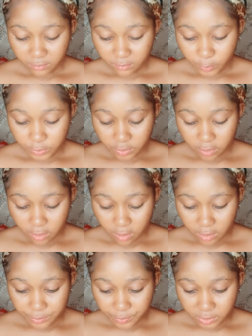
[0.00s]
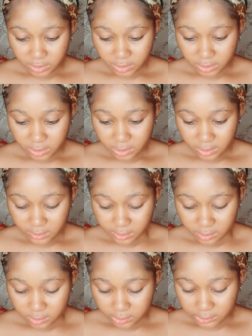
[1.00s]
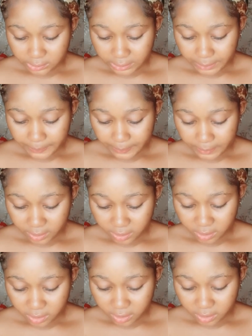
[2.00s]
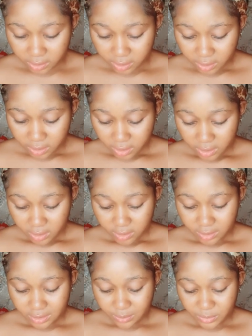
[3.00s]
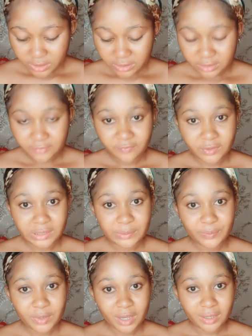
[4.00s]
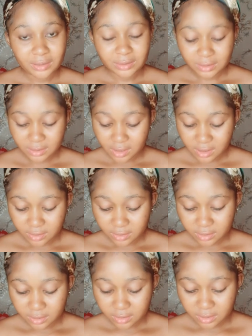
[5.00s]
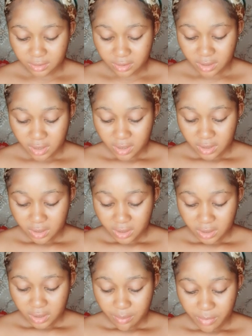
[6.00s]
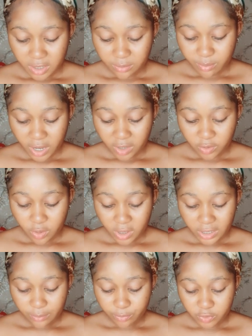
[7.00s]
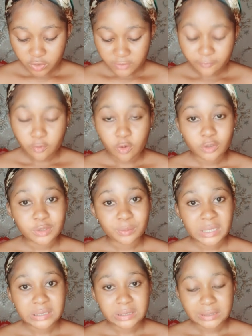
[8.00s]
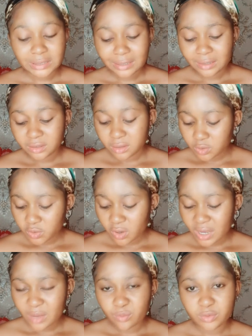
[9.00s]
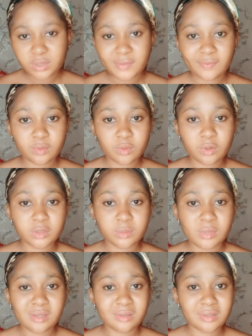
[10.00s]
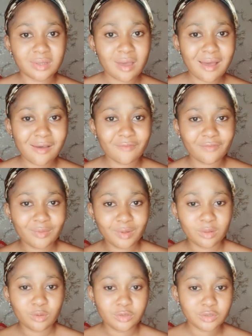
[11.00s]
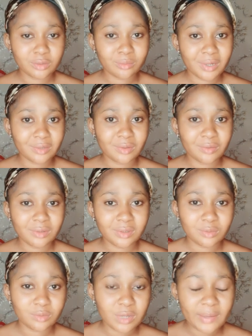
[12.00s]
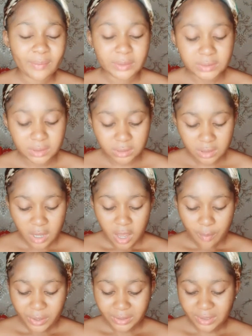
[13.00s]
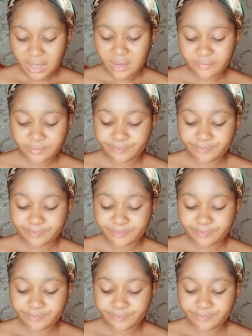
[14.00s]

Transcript: which country is it made in? It's made in the Philippines, yes. Made by Young and Beautiful Cosmetics. I think this Young and Beautiful Cosmetics, they have a lotion, but I don't really know about it. But I think I've